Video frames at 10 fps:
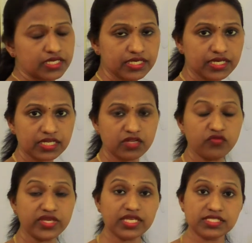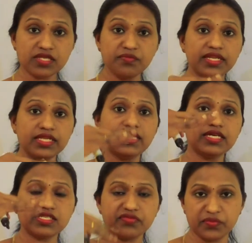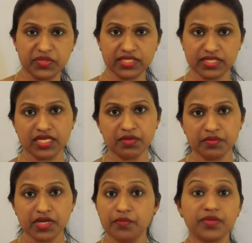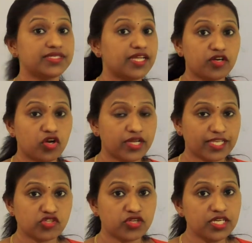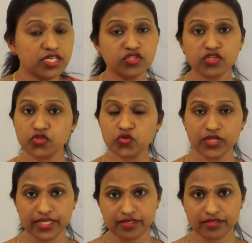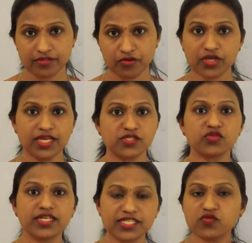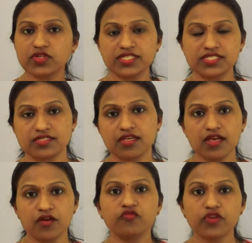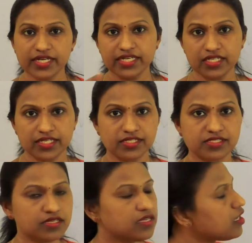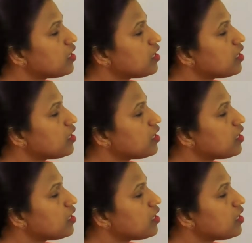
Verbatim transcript: here we can see many layers of epithelium but they are not actually the true layer okay so that is what this word indicates.